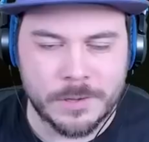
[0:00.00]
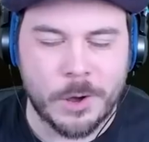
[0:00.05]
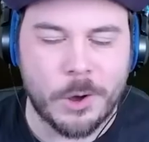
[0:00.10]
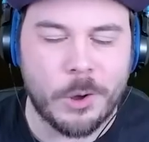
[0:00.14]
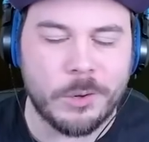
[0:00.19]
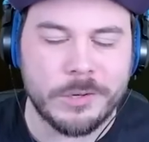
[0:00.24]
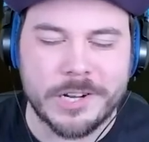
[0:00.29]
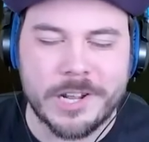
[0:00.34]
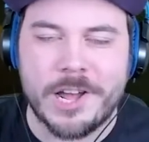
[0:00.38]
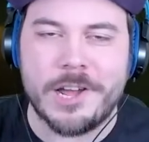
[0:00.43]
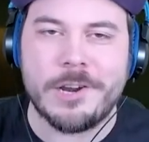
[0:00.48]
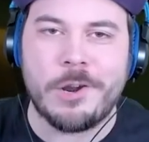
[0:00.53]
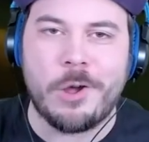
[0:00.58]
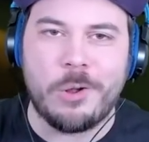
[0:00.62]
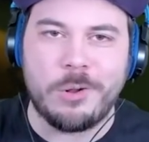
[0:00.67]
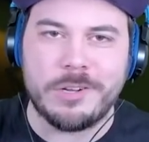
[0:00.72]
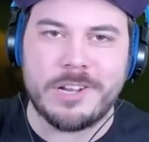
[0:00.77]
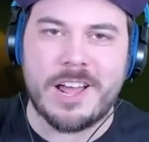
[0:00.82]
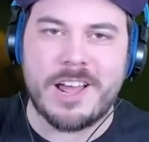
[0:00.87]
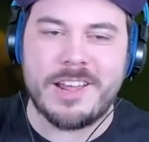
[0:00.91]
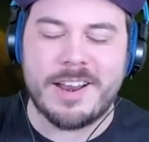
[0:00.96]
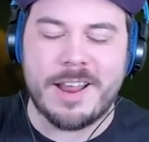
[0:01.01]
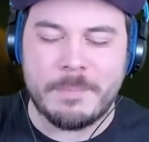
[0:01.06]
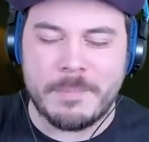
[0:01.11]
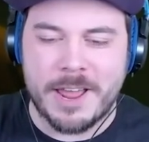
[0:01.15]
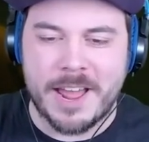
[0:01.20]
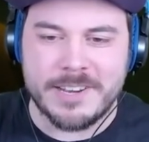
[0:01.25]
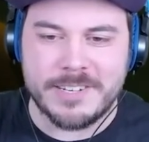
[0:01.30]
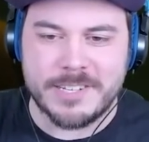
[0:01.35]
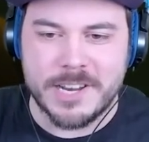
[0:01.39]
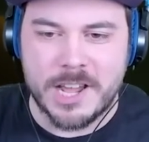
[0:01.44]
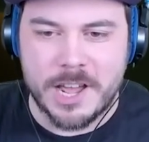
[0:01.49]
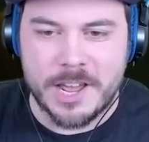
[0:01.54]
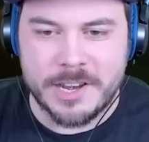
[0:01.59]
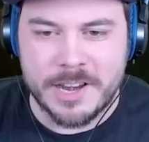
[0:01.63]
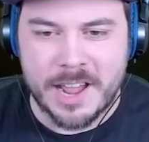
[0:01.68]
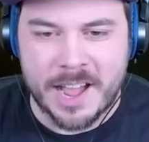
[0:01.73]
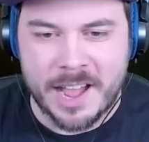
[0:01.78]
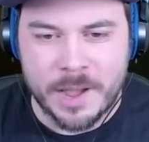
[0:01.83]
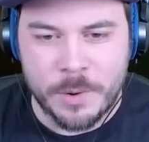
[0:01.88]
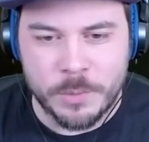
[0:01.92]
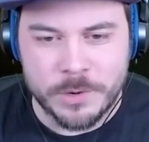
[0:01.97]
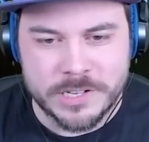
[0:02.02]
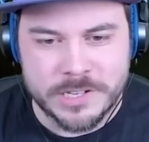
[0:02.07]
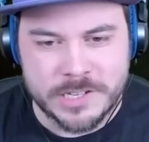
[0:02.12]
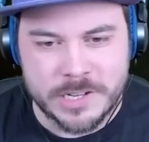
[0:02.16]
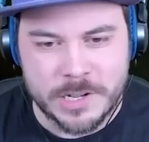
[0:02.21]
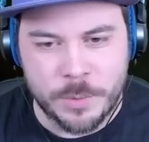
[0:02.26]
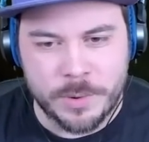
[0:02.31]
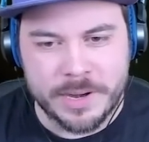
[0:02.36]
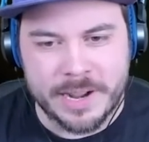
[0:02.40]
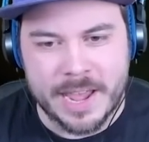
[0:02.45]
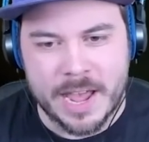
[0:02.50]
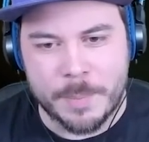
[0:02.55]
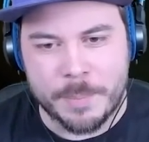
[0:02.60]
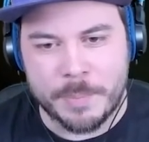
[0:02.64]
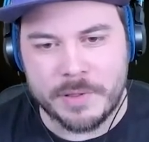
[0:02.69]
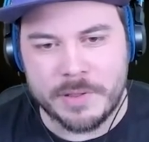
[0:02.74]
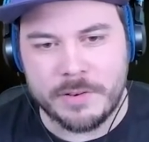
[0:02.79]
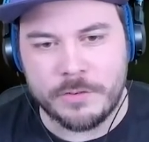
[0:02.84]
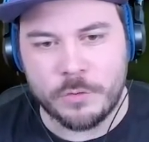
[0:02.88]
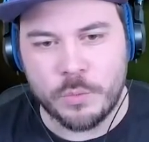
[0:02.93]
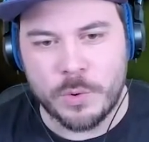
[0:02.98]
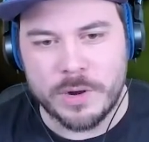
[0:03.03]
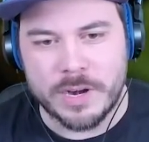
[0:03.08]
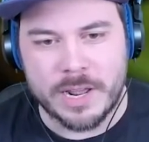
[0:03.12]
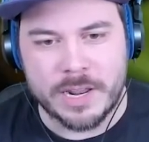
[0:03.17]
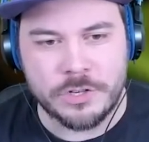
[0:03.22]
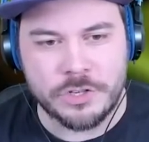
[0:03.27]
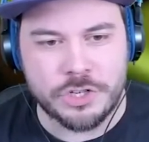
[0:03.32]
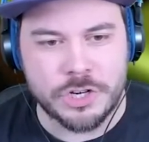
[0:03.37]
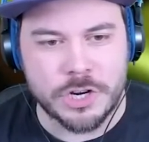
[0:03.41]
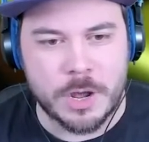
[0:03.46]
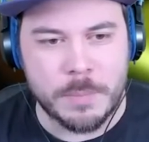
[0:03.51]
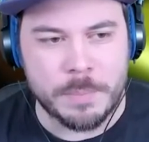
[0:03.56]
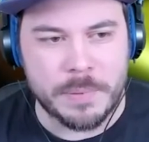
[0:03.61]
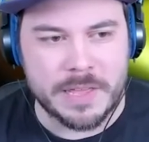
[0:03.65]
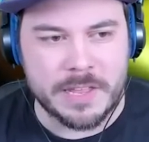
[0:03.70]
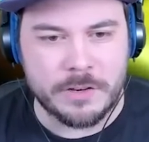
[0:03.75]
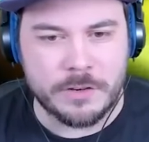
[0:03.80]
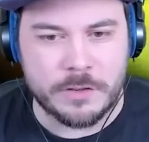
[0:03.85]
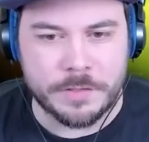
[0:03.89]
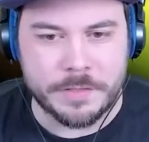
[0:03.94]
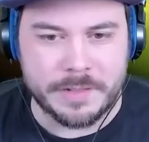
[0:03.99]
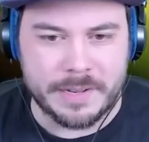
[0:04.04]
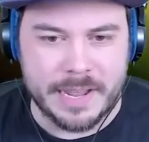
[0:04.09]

Hold on, hold on, I'm not done. I want to see what happens when I jump into the